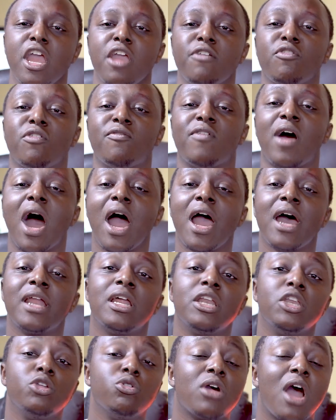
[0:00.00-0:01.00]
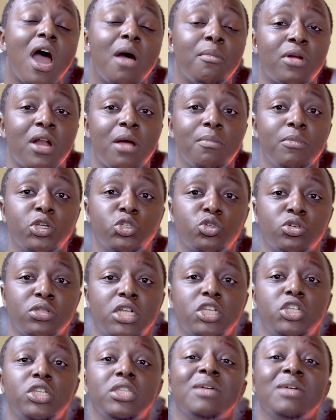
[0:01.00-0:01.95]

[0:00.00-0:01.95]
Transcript: If you have hired a new camera, make sure that